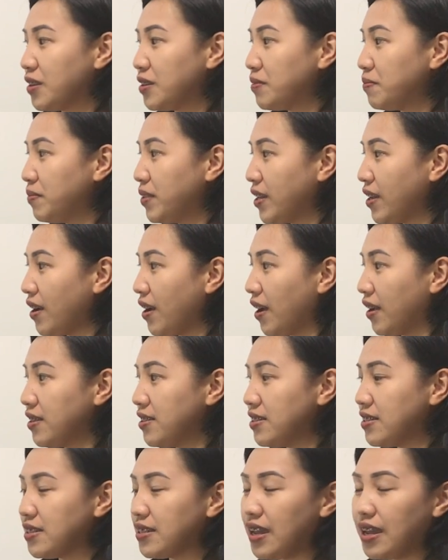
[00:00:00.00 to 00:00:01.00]

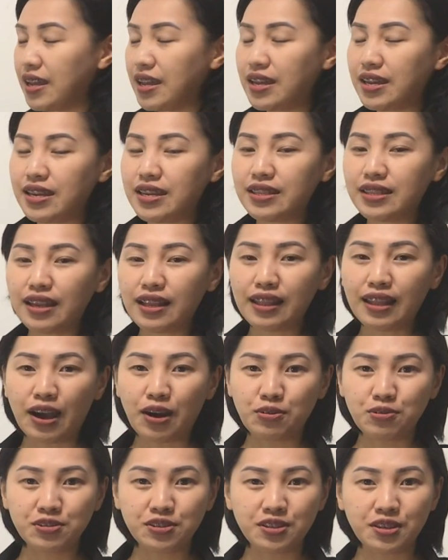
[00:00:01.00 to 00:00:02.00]
Because it
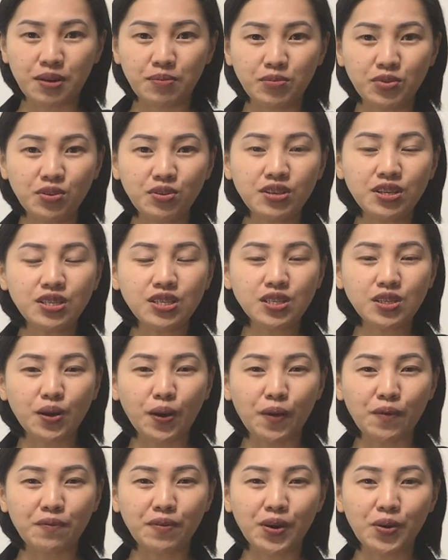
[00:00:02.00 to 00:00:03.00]
allows them to
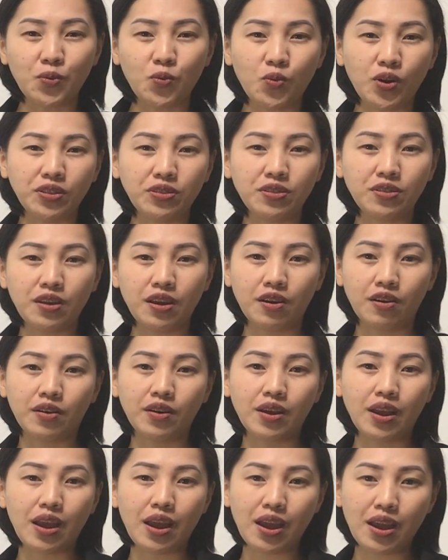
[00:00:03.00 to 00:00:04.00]
discover what they are
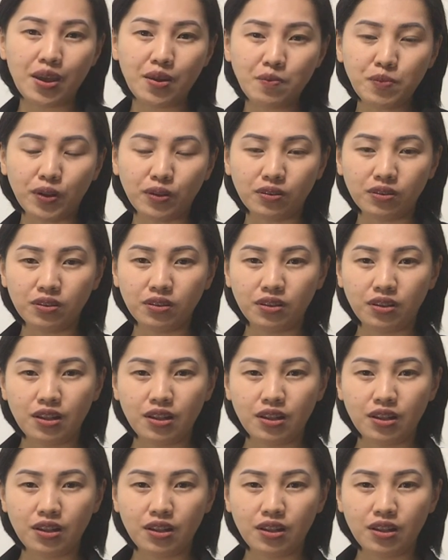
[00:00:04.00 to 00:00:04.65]
able